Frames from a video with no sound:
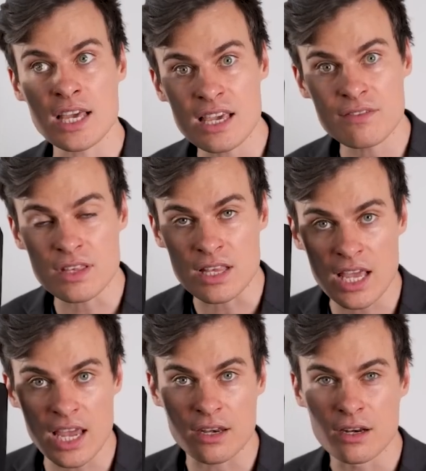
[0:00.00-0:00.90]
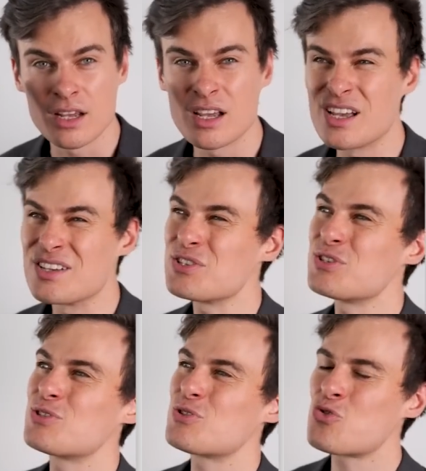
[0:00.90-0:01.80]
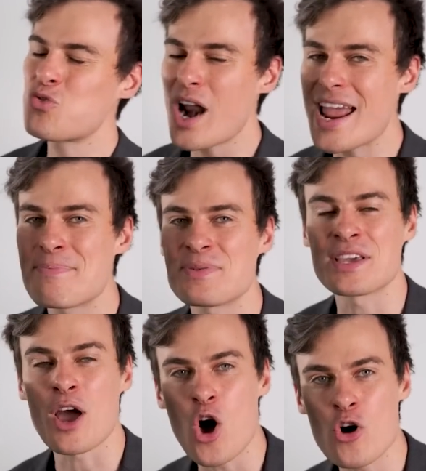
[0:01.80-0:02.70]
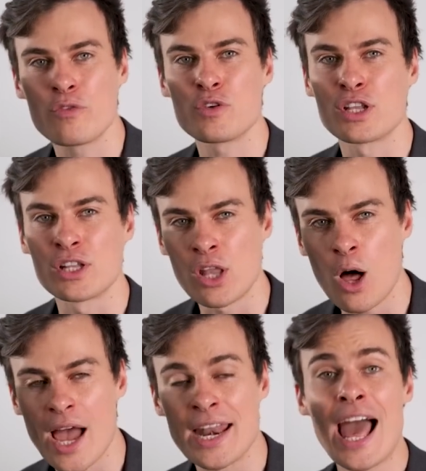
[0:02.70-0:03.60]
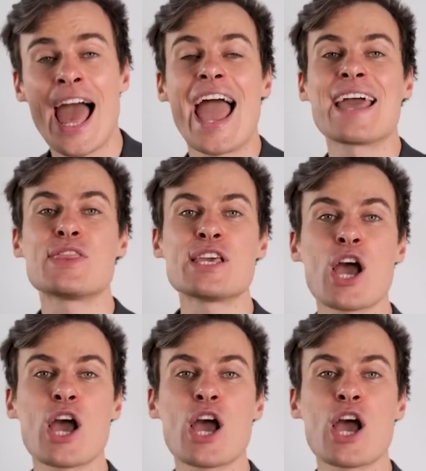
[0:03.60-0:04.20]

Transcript: and even then, scraping over the line. And